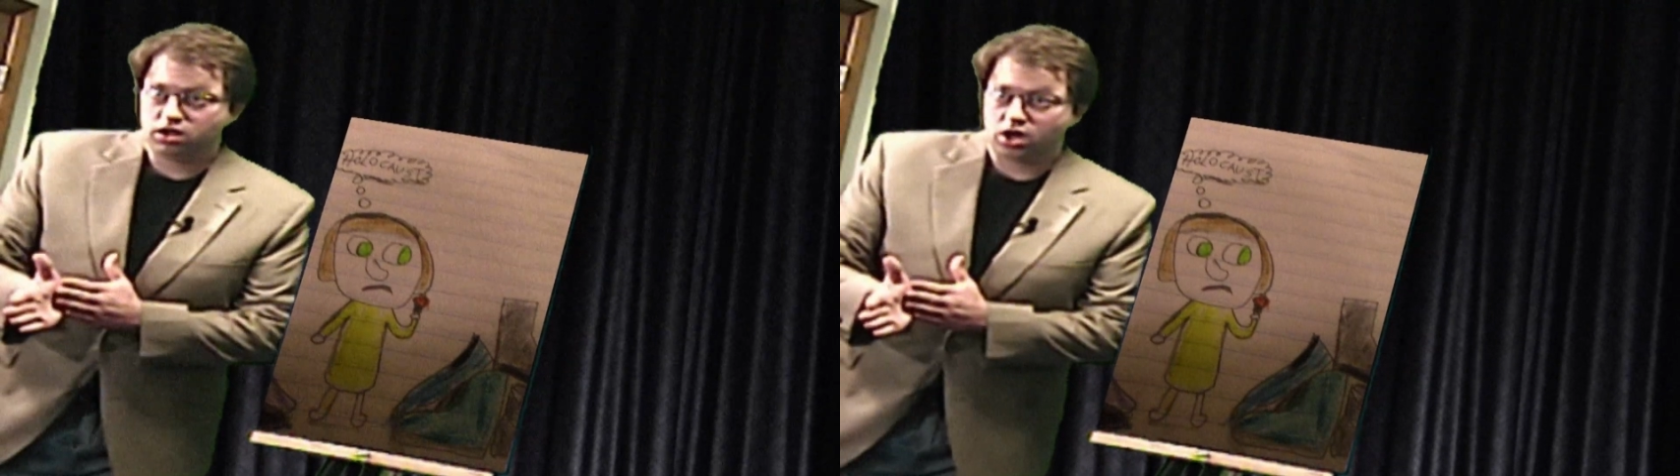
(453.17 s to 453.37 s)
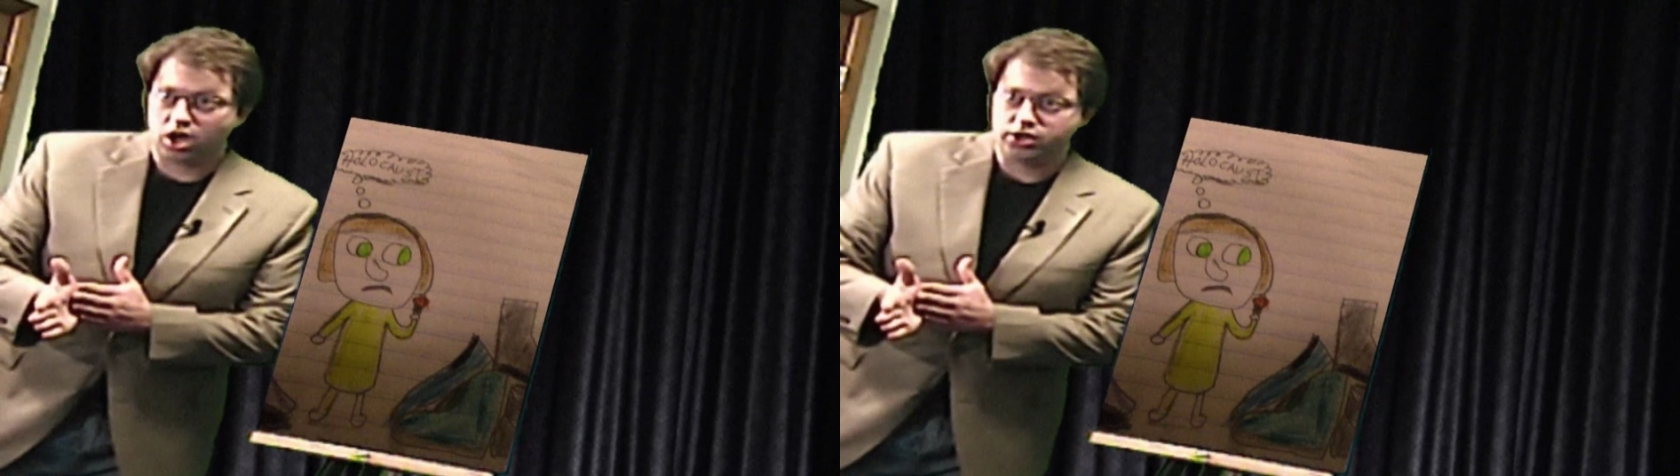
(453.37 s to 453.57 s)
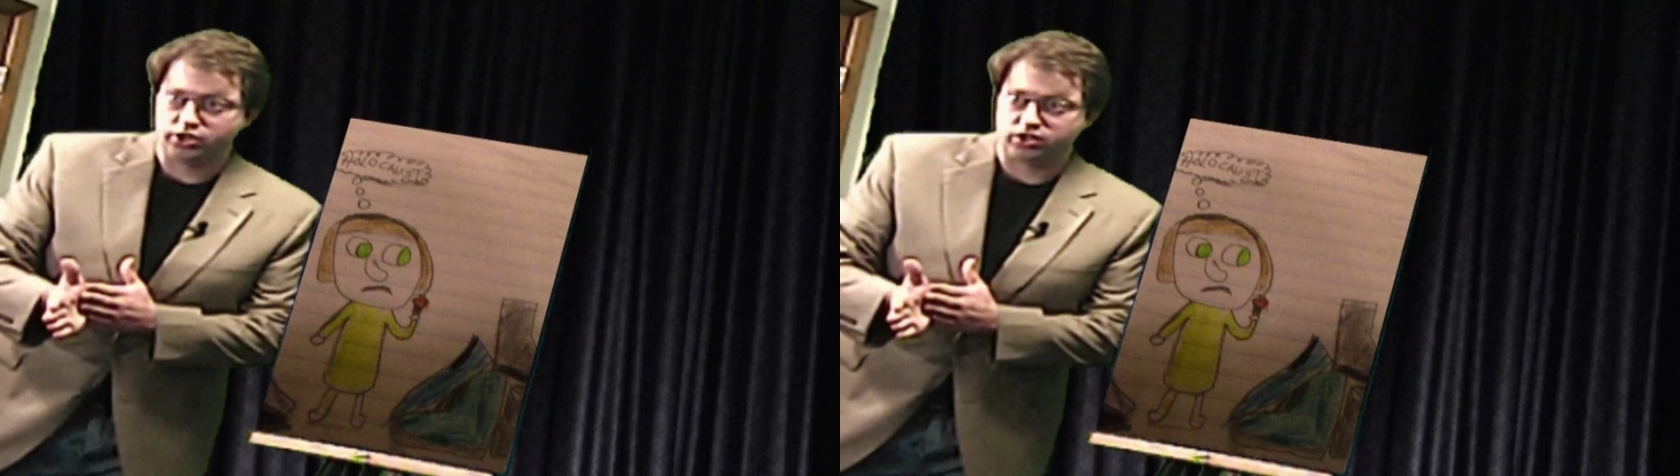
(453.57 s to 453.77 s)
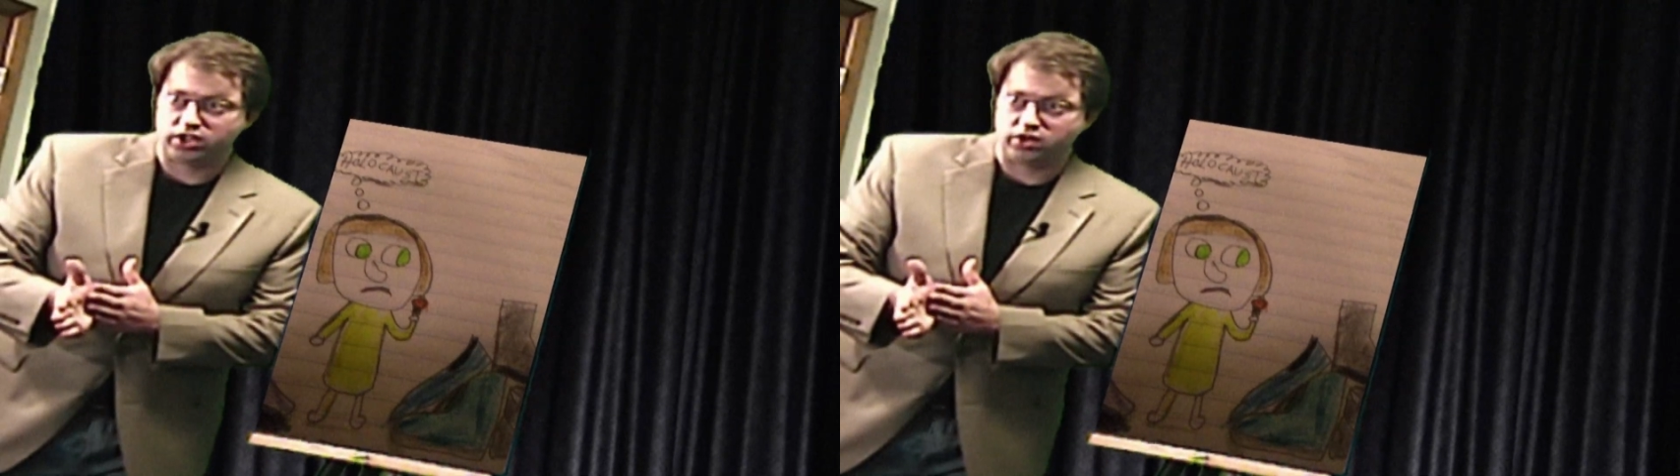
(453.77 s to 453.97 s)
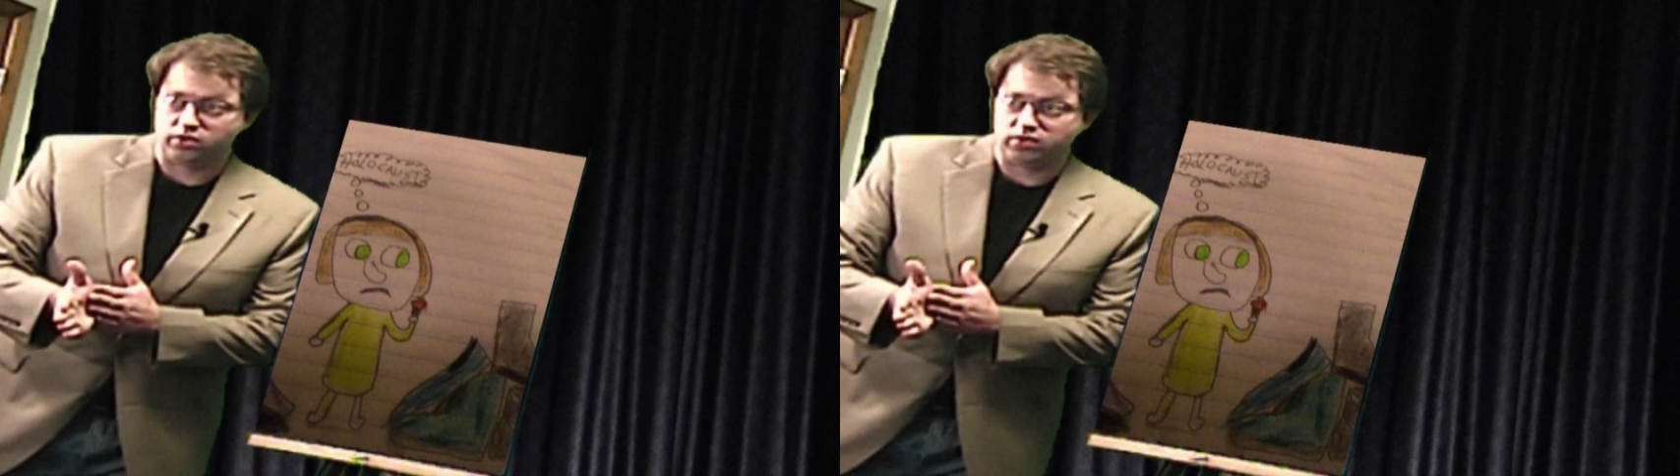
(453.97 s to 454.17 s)

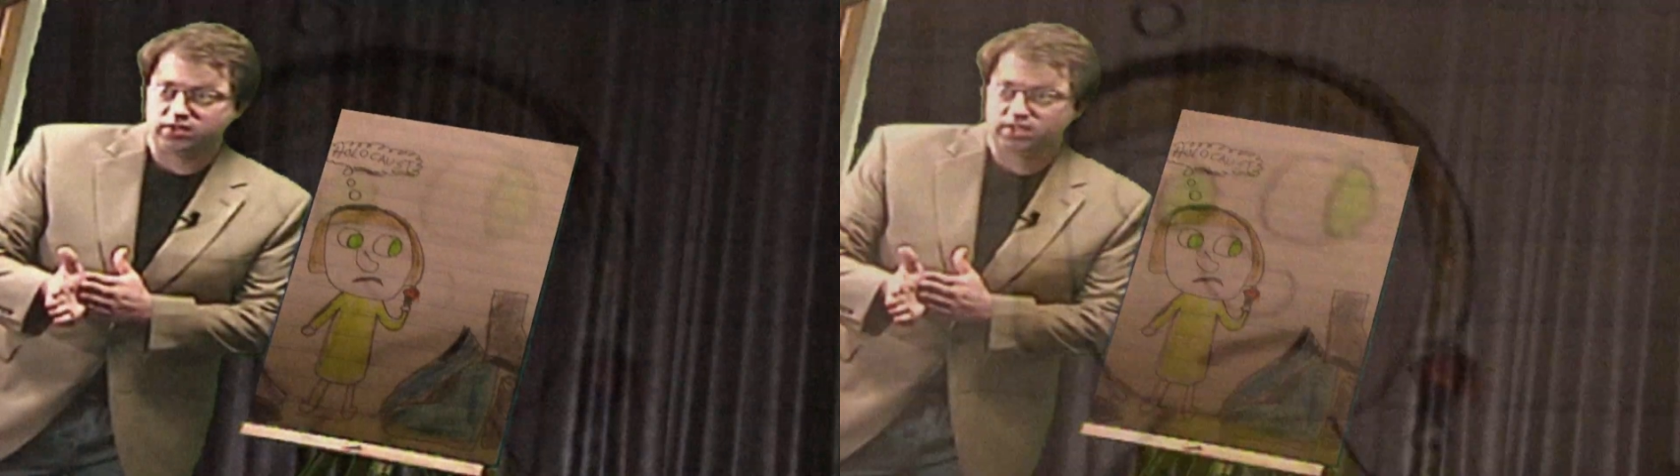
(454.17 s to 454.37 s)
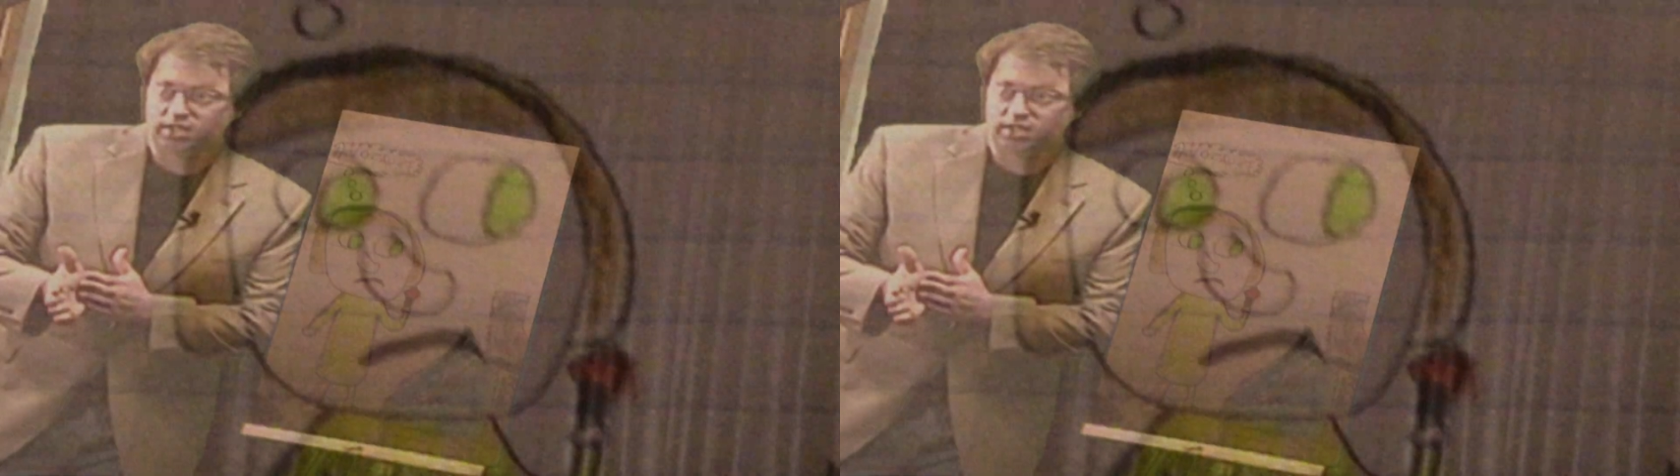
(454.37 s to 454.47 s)
undertones.